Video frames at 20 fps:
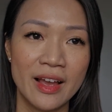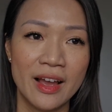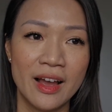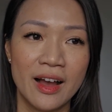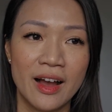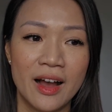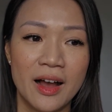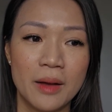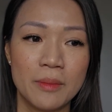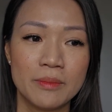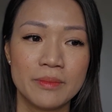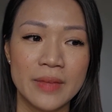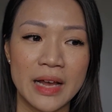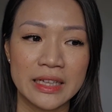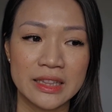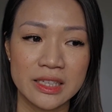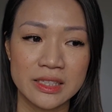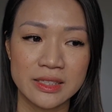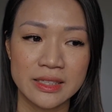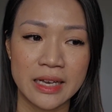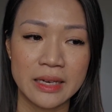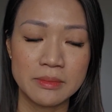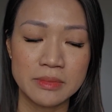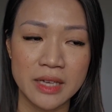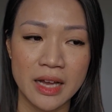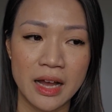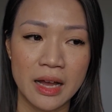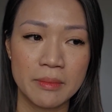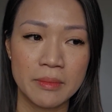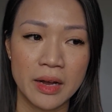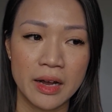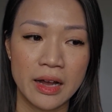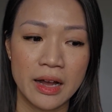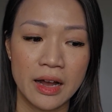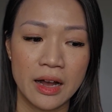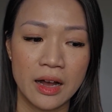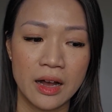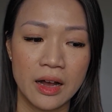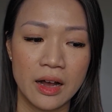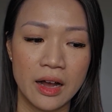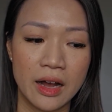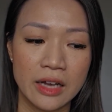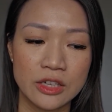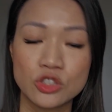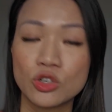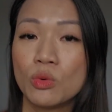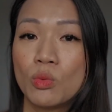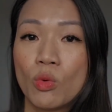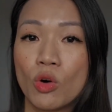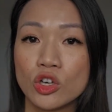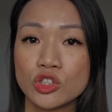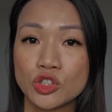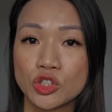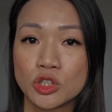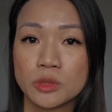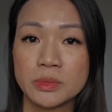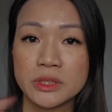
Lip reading: At the same time, I don't want you to